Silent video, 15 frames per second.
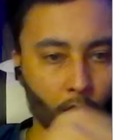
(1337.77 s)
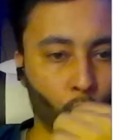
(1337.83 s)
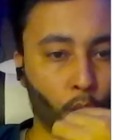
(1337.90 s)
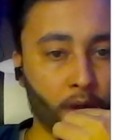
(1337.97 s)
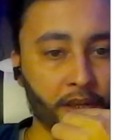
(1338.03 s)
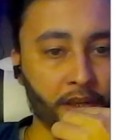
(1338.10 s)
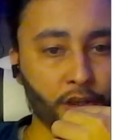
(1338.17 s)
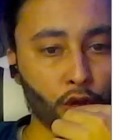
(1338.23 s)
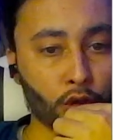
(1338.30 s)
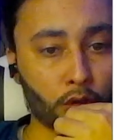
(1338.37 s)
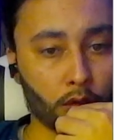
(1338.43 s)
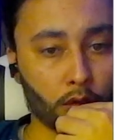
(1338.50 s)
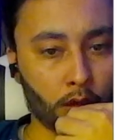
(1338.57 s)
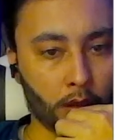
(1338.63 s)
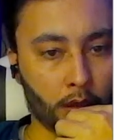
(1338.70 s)
What is
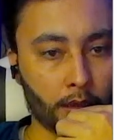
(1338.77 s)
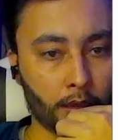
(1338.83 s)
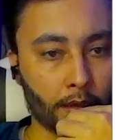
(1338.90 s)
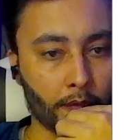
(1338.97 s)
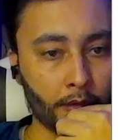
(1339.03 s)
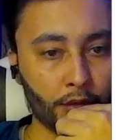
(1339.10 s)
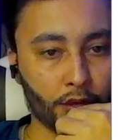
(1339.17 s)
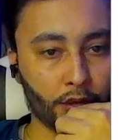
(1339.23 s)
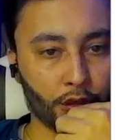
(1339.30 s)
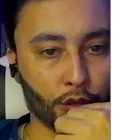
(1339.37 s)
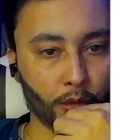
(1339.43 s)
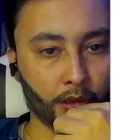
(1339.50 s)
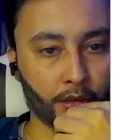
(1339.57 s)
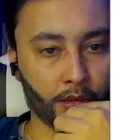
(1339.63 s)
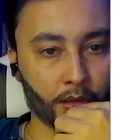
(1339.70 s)
your current
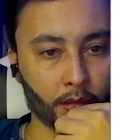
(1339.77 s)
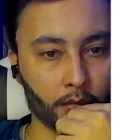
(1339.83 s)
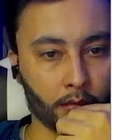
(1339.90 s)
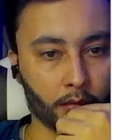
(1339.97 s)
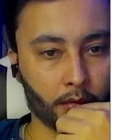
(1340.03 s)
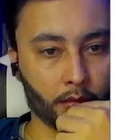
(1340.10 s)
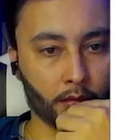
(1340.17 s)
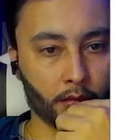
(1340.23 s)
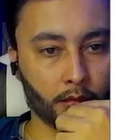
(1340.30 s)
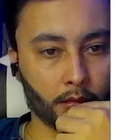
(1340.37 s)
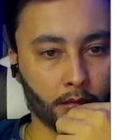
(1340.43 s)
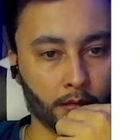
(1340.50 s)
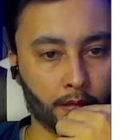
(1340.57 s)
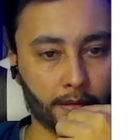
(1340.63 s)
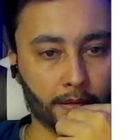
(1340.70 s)
situation?
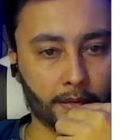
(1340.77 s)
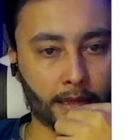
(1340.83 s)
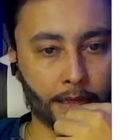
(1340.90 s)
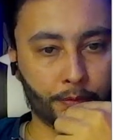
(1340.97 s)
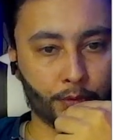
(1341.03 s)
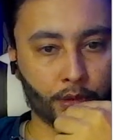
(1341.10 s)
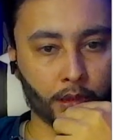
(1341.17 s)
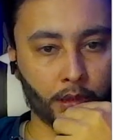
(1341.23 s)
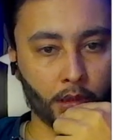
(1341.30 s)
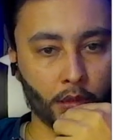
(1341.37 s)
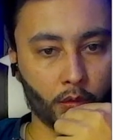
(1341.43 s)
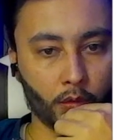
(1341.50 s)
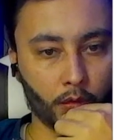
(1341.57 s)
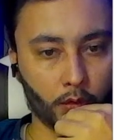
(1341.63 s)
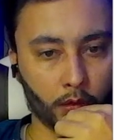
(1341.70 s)
This helps tailor
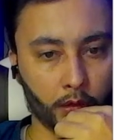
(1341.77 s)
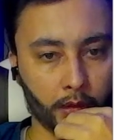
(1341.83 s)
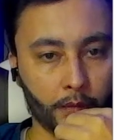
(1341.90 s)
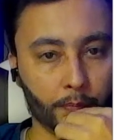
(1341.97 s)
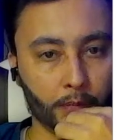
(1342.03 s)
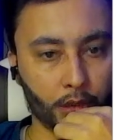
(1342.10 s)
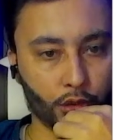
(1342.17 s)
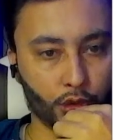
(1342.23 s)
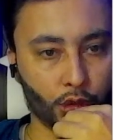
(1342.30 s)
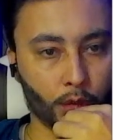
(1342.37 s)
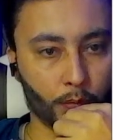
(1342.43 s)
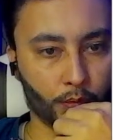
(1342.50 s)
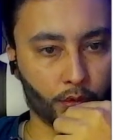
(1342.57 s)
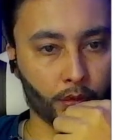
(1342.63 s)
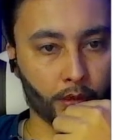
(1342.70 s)
learning plus
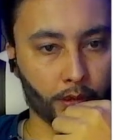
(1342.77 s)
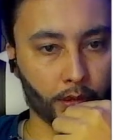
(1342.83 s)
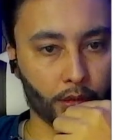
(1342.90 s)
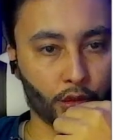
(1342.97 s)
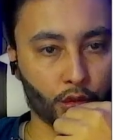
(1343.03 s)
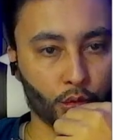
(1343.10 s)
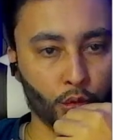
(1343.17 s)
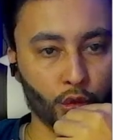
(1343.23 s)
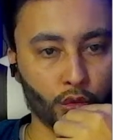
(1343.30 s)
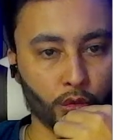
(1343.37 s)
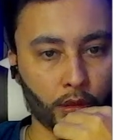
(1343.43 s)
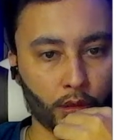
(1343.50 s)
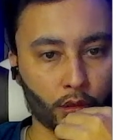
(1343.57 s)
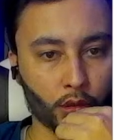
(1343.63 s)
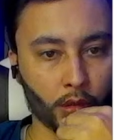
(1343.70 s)
job strategy. School
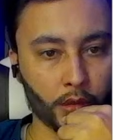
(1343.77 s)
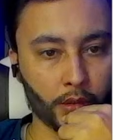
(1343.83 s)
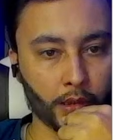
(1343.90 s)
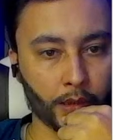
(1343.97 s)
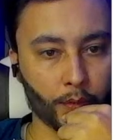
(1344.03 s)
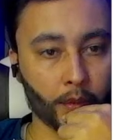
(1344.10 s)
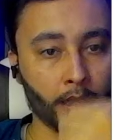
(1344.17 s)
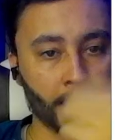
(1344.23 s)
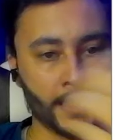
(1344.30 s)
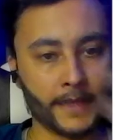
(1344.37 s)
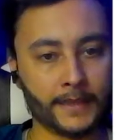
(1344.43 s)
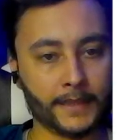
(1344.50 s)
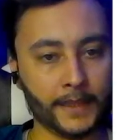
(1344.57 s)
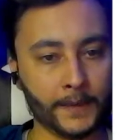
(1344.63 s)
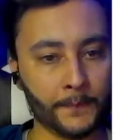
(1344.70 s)
student, college graduate.
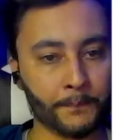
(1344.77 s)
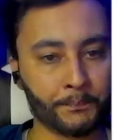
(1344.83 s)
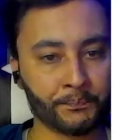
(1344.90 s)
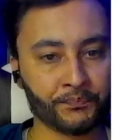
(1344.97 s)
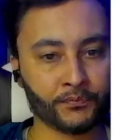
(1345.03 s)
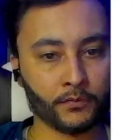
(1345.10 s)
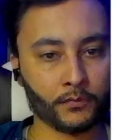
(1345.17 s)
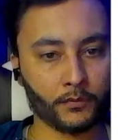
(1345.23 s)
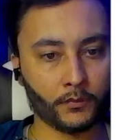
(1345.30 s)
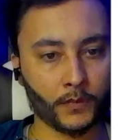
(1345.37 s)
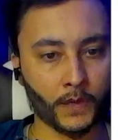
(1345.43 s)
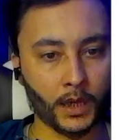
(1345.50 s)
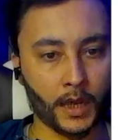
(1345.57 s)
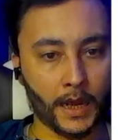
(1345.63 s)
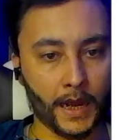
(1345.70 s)
See,
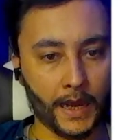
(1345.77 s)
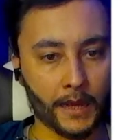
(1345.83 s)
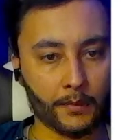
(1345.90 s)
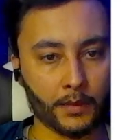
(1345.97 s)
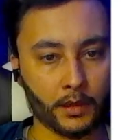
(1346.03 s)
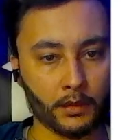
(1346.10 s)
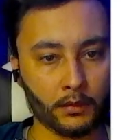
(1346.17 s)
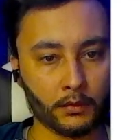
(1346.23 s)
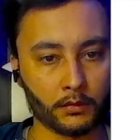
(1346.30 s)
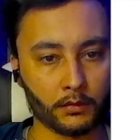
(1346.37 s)
I am a